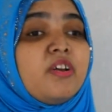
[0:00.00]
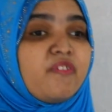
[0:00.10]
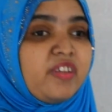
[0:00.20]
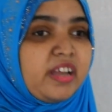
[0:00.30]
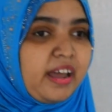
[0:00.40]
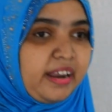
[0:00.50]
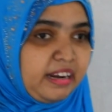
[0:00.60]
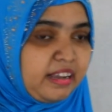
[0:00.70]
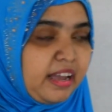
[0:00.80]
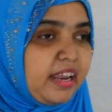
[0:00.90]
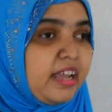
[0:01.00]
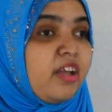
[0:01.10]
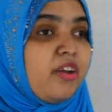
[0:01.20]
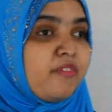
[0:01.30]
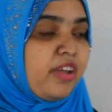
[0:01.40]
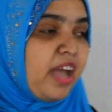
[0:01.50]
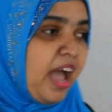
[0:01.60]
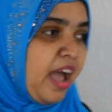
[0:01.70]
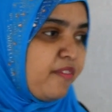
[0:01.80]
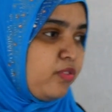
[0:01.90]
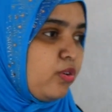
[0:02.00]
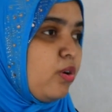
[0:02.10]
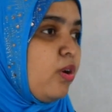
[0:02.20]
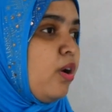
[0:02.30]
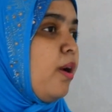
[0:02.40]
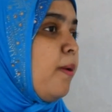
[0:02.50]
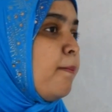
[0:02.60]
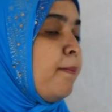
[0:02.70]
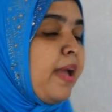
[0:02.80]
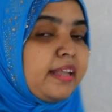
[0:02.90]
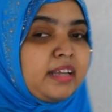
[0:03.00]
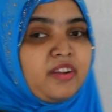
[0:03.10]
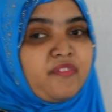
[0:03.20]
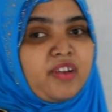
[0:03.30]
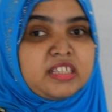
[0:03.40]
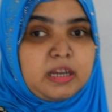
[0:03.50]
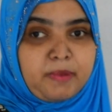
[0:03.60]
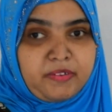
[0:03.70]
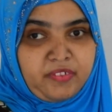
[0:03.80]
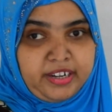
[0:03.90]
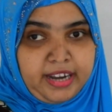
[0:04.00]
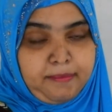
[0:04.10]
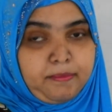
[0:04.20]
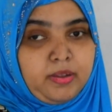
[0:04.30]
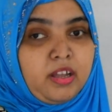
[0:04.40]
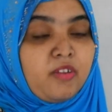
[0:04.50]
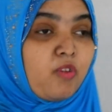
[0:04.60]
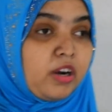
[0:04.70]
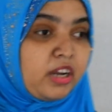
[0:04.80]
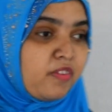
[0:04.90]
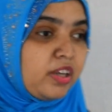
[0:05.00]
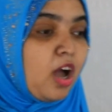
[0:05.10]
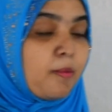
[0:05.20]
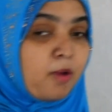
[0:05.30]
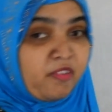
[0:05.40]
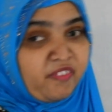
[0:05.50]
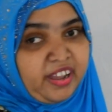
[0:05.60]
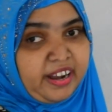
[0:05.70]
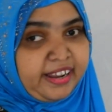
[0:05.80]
we are incurring, we have to make the difference in between them. Whatever the amount we are